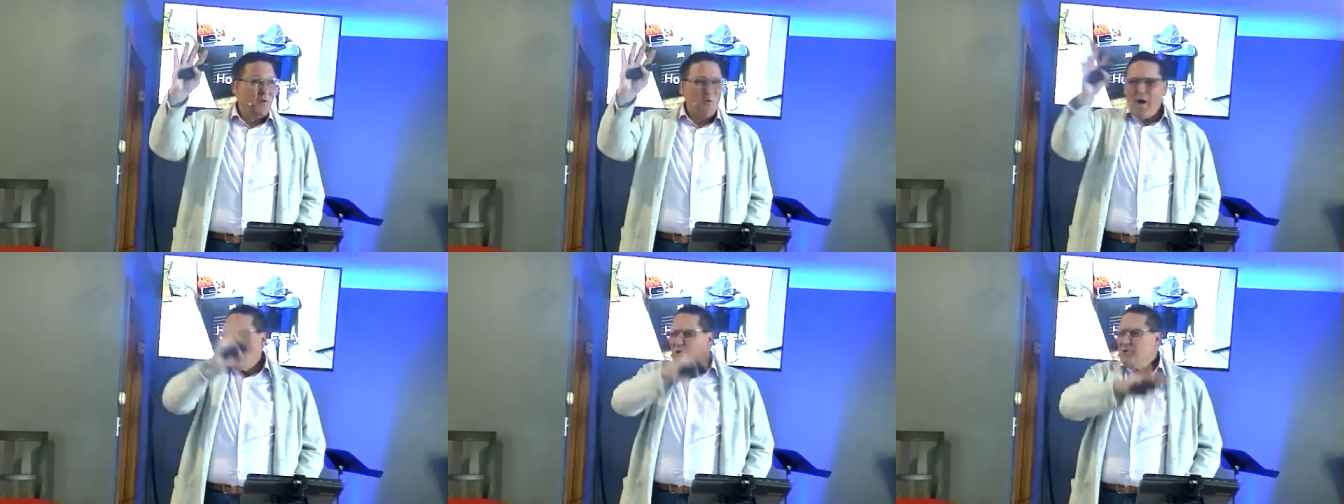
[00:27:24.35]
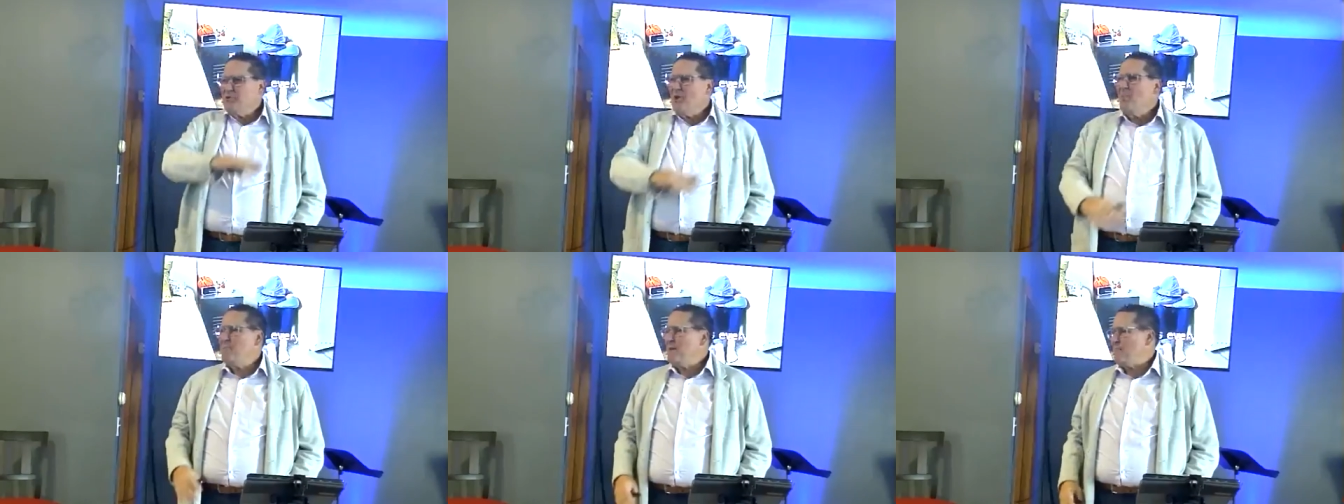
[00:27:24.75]
Why do
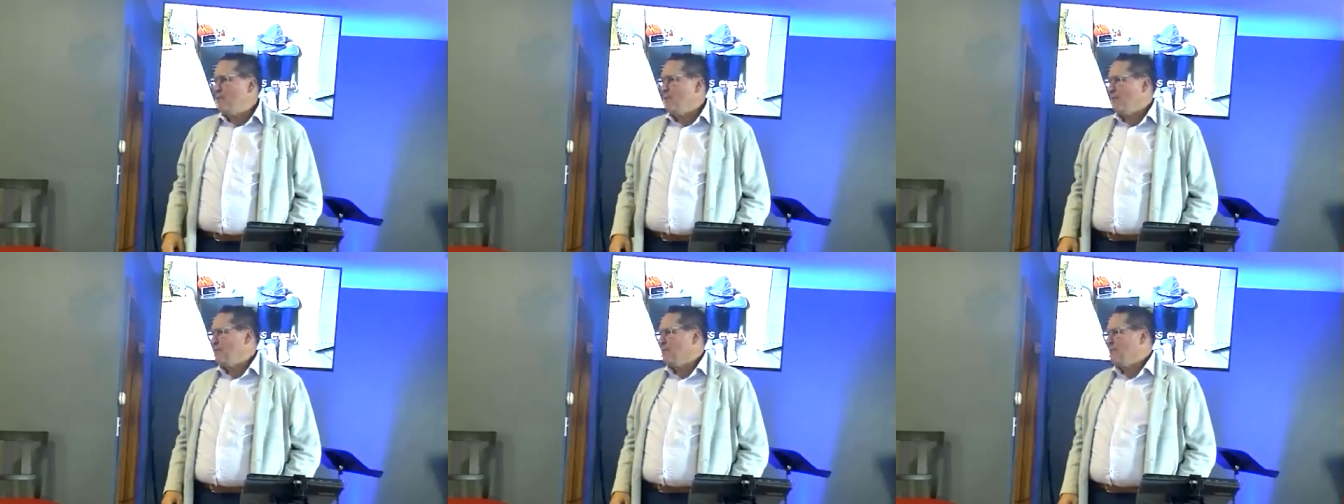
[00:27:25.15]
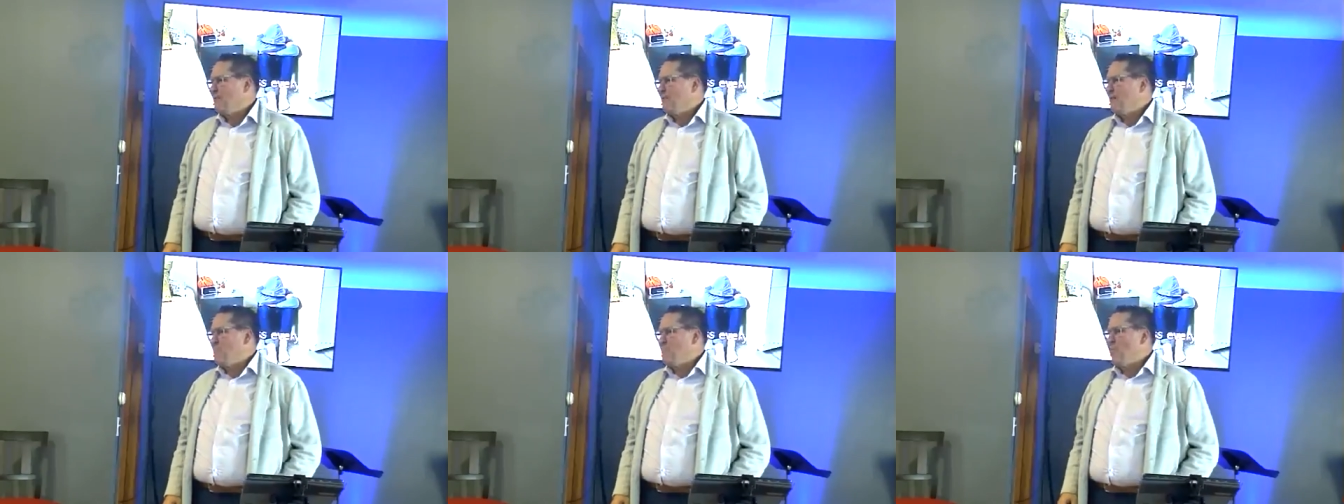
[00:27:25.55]
some people
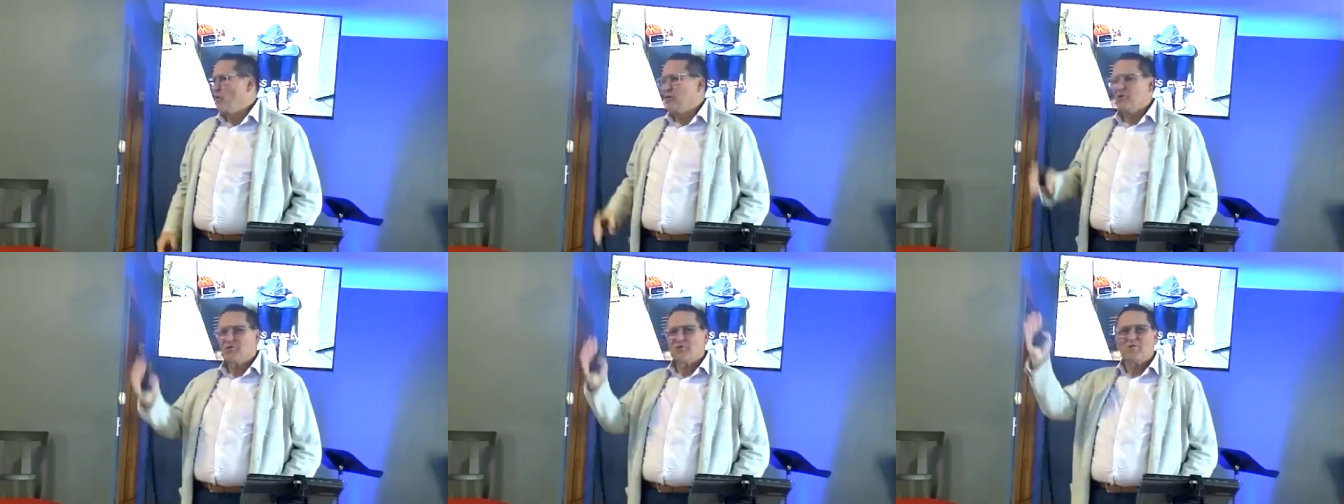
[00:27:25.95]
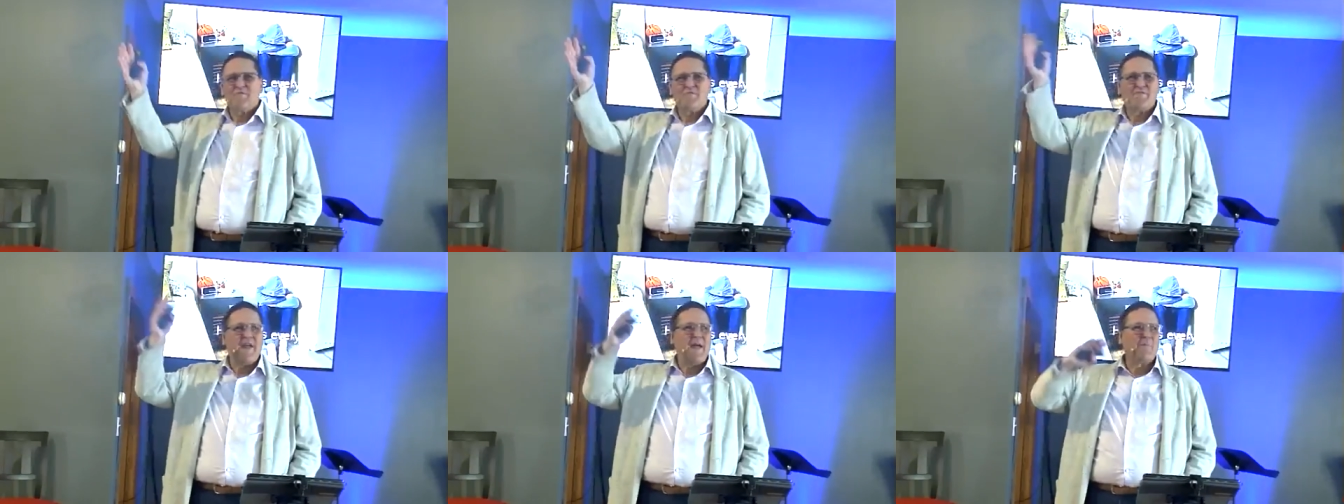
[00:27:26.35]
get born into
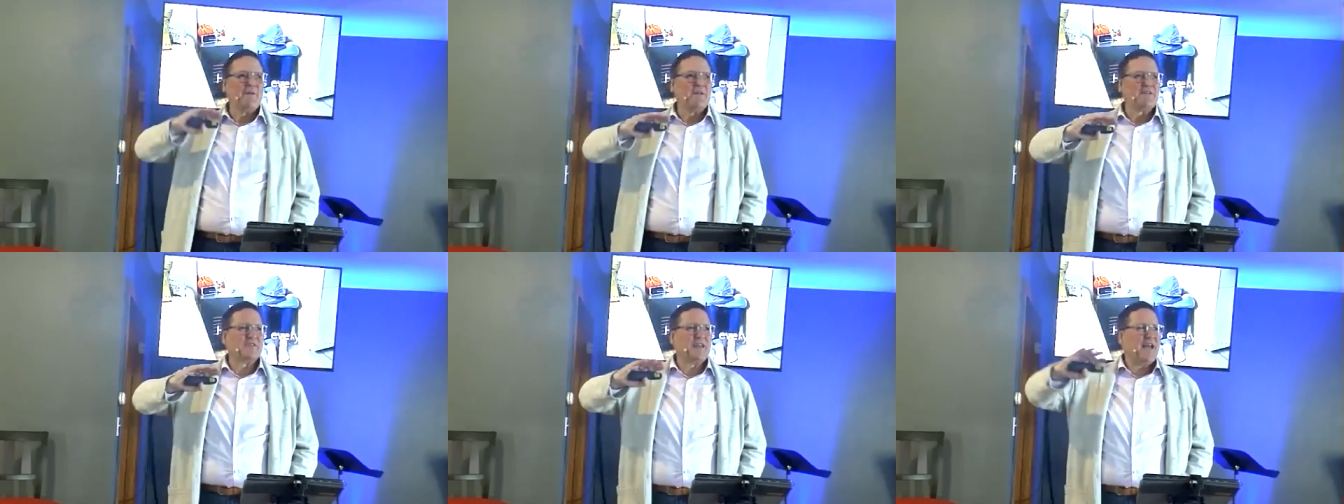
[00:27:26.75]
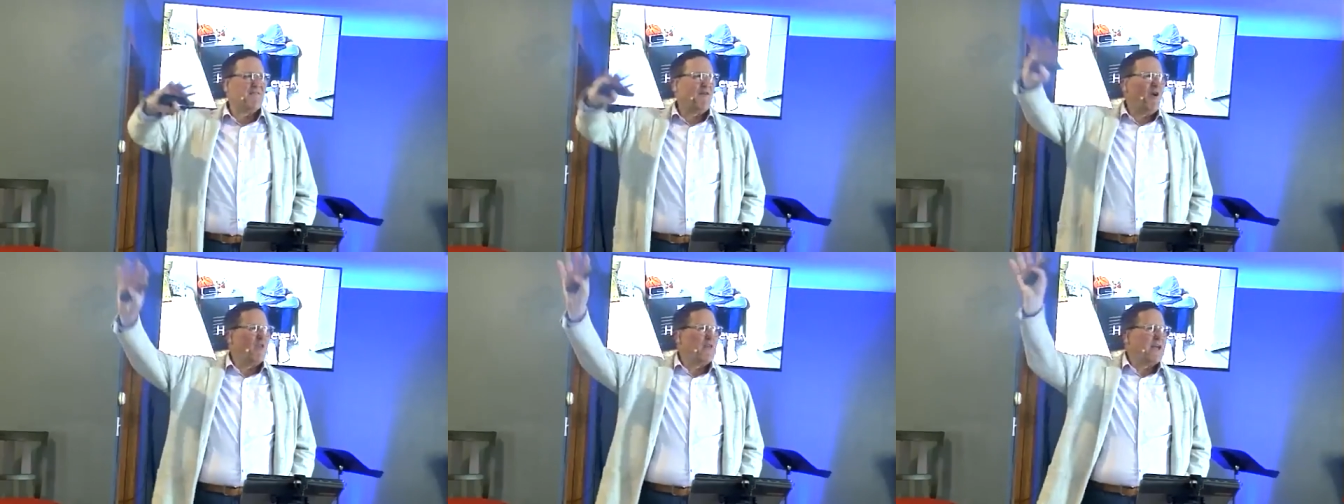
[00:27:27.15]
certain families and
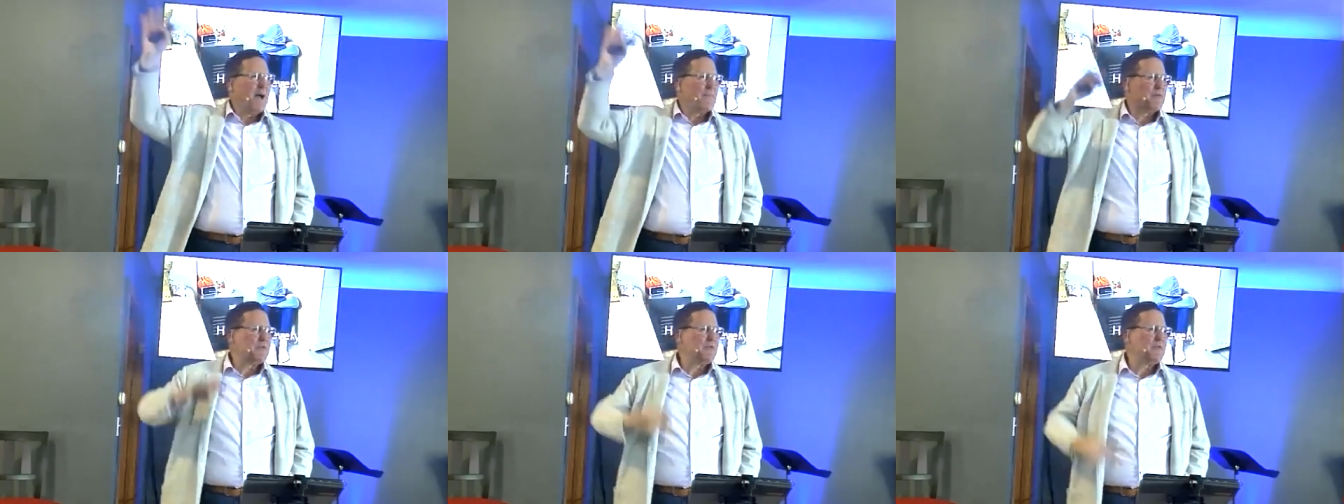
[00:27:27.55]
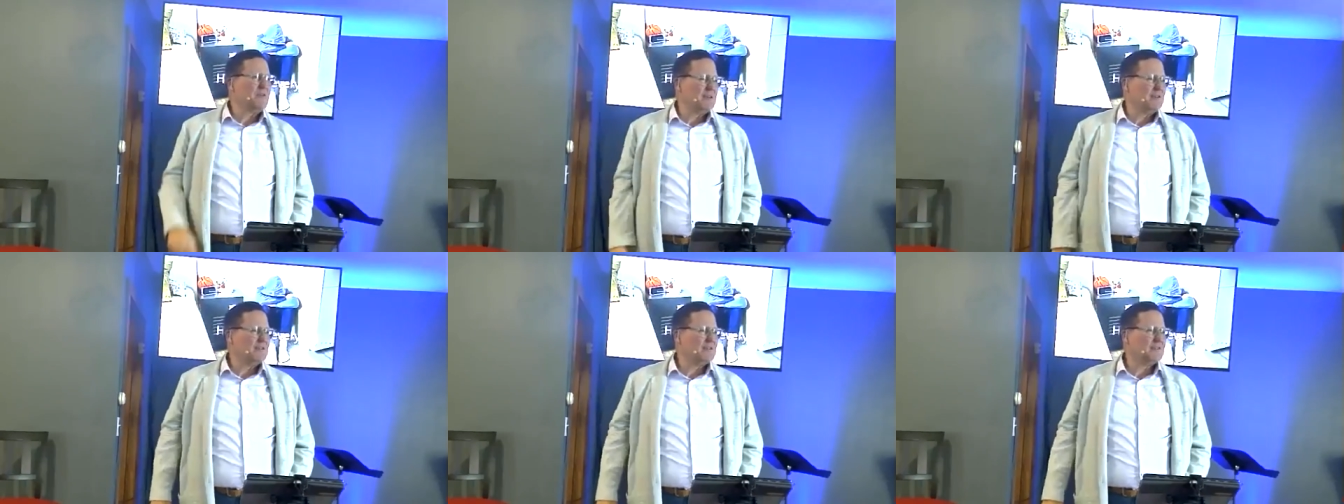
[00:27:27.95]
have all the
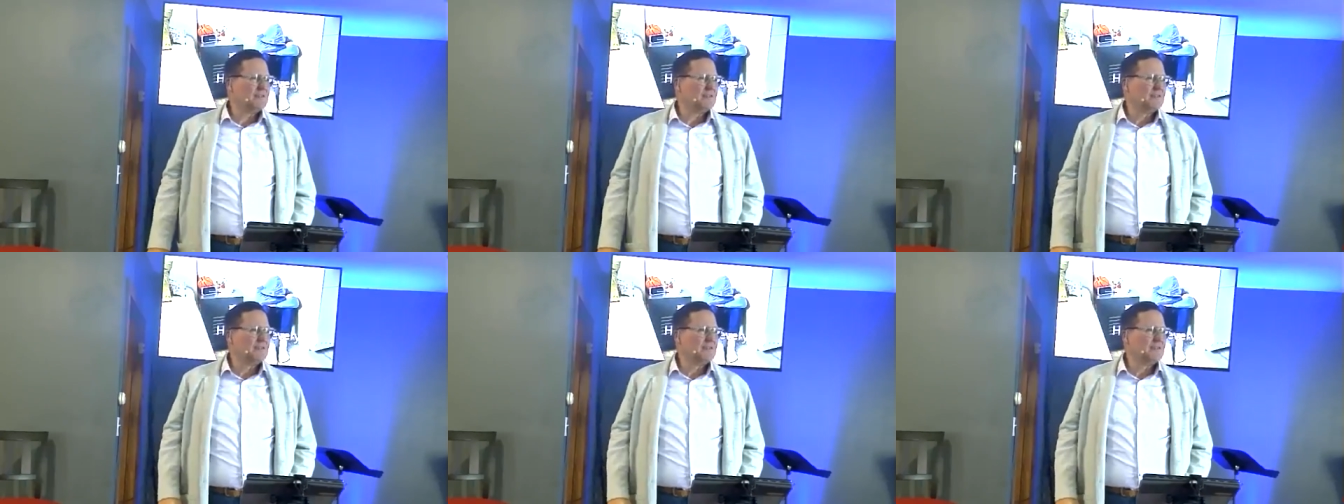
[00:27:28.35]
opportunities?